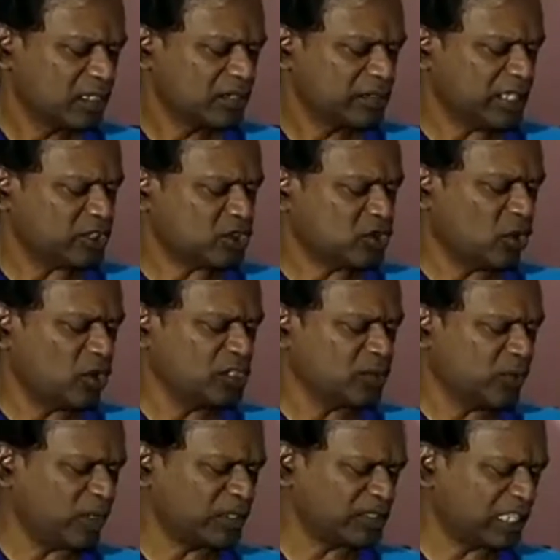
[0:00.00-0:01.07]
The soul is from
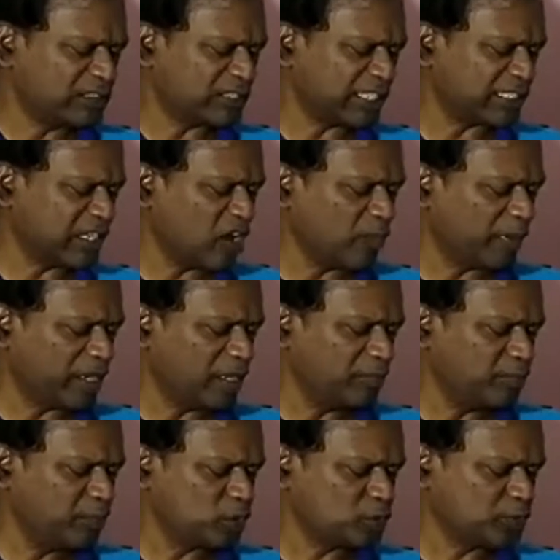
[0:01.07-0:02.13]
one tantric now, madam.
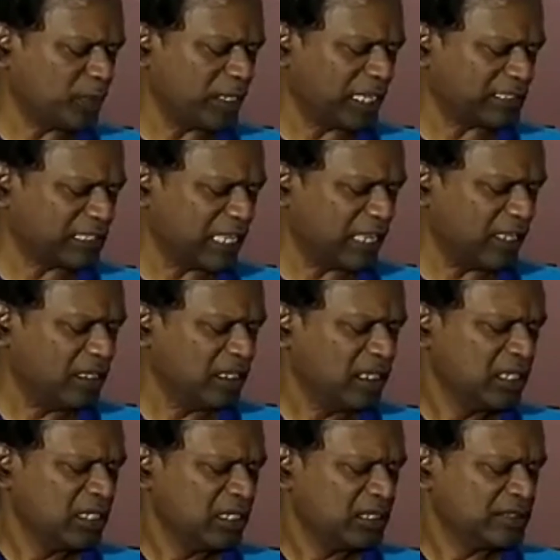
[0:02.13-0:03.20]
Pushpalata,
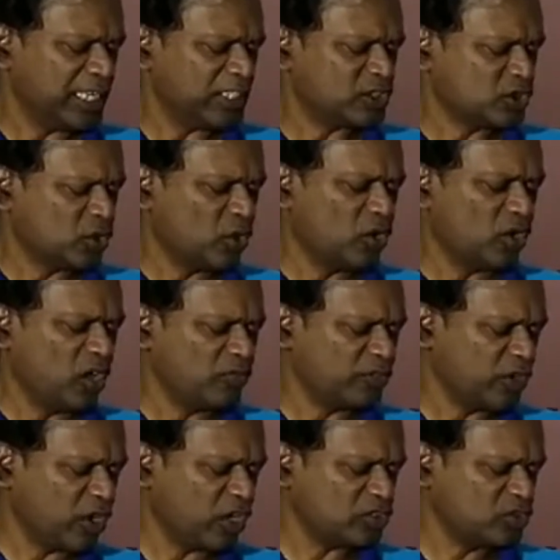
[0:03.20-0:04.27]
that soul of
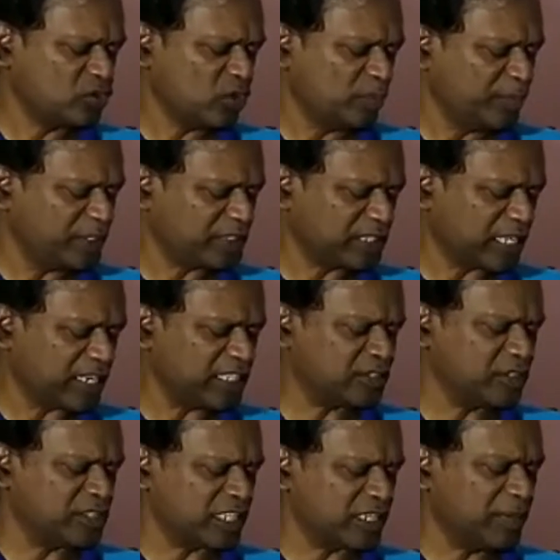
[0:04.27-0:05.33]
yours of miscarriage is
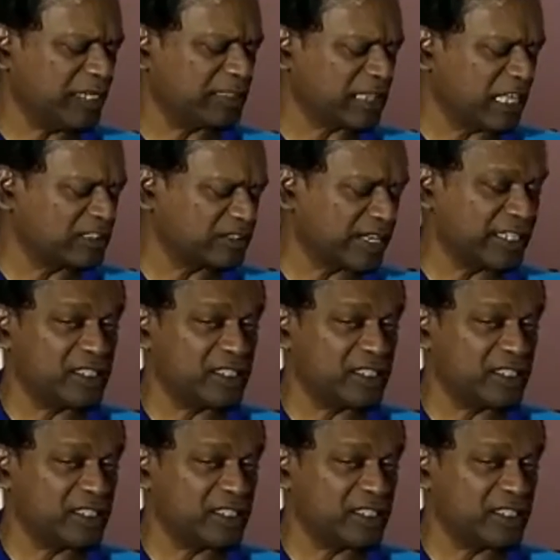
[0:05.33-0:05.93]
taken by tantric.